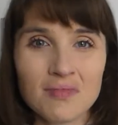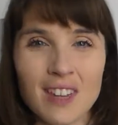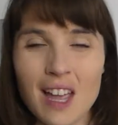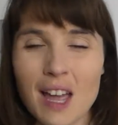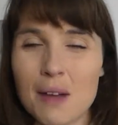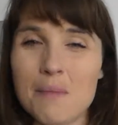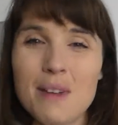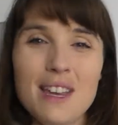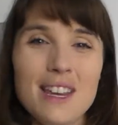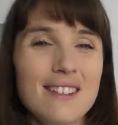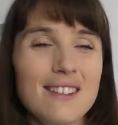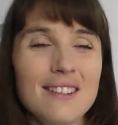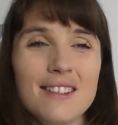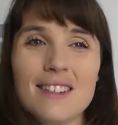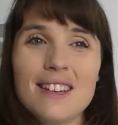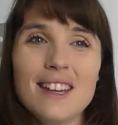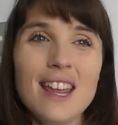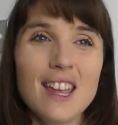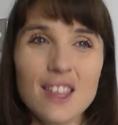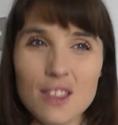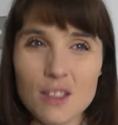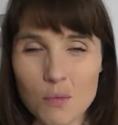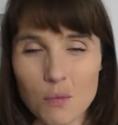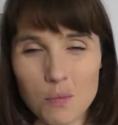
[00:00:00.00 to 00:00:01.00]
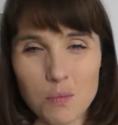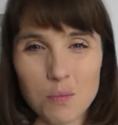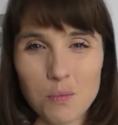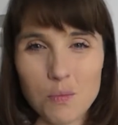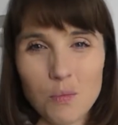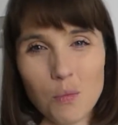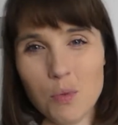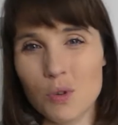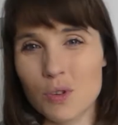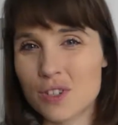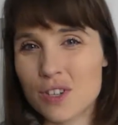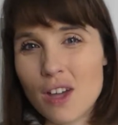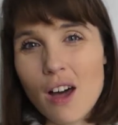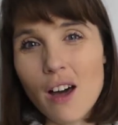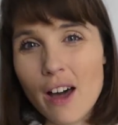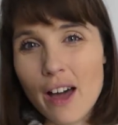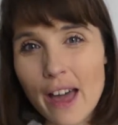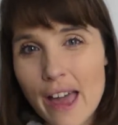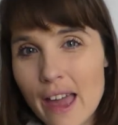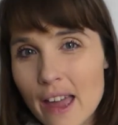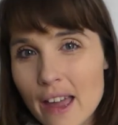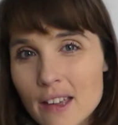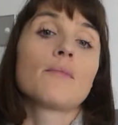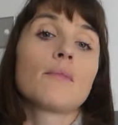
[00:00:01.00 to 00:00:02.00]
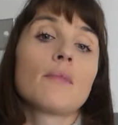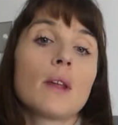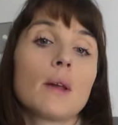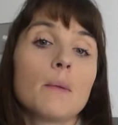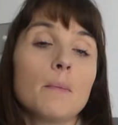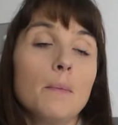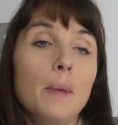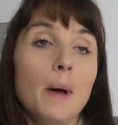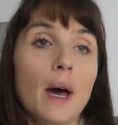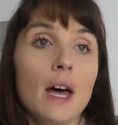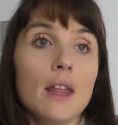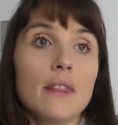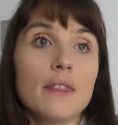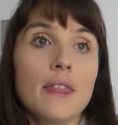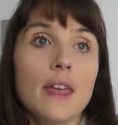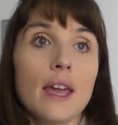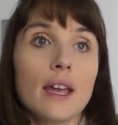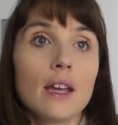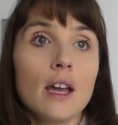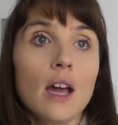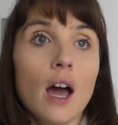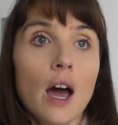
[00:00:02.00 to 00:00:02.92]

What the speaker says: mean, neither was I, but they're